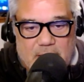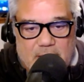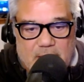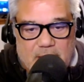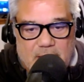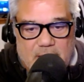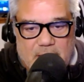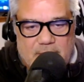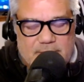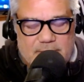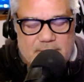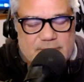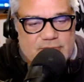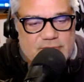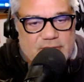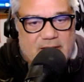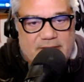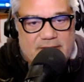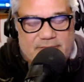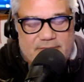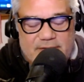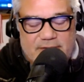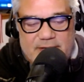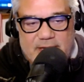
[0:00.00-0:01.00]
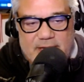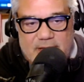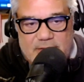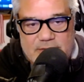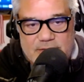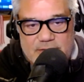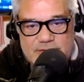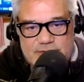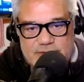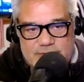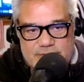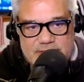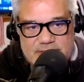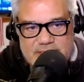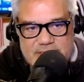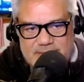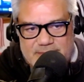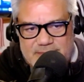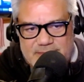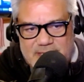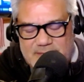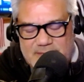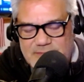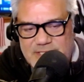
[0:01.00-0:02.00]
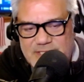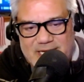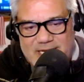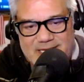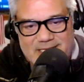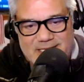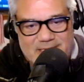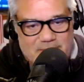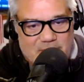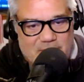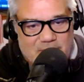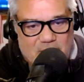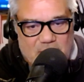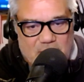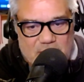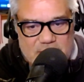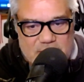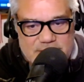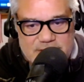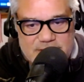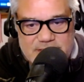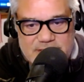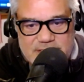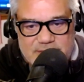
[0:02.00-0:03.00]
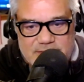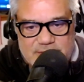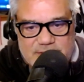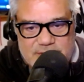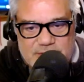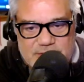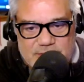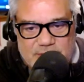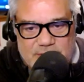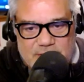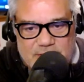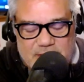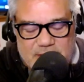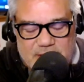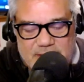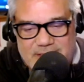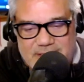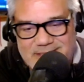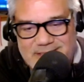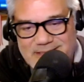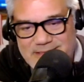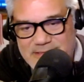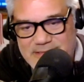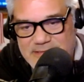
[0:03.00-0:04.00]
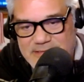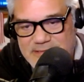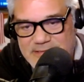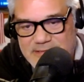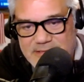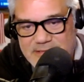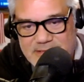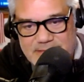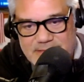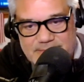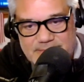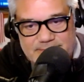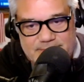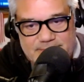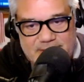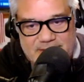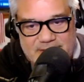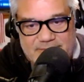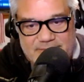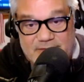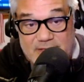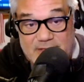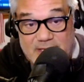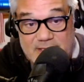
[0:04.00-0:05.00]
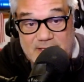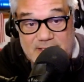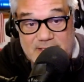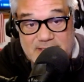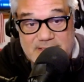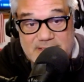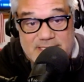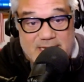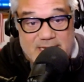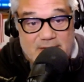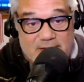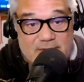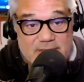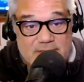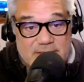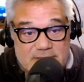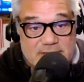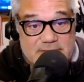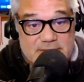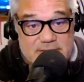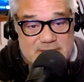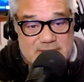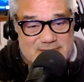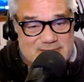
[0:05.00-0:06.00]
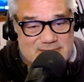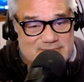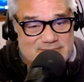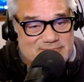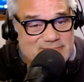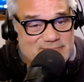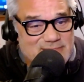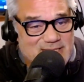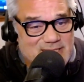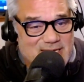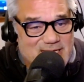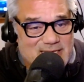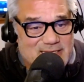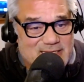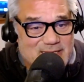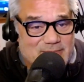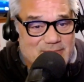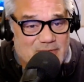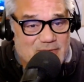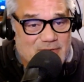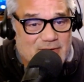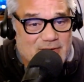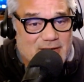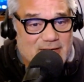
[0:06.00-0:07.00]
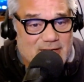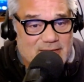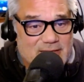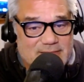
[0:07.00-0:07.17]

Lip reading: I'm driving down the streets. I'm checking the bars to see what's going on. And this, believe it or not, this town is kind of Democratic.